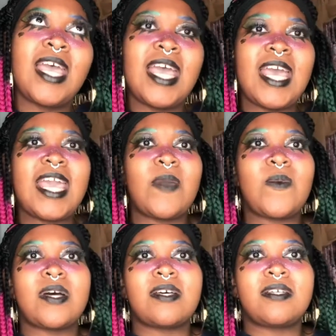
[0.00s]
It
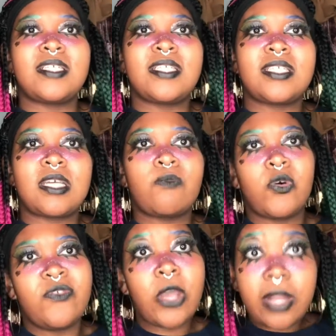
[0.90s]
was a movie
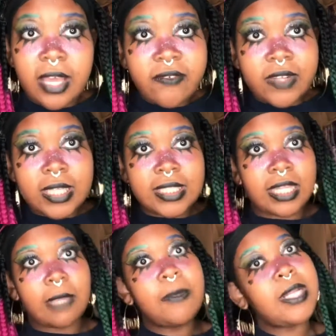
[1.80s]
on Netflix that they
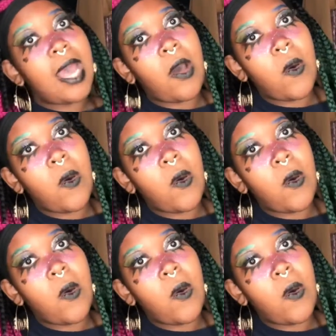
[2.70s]
put out,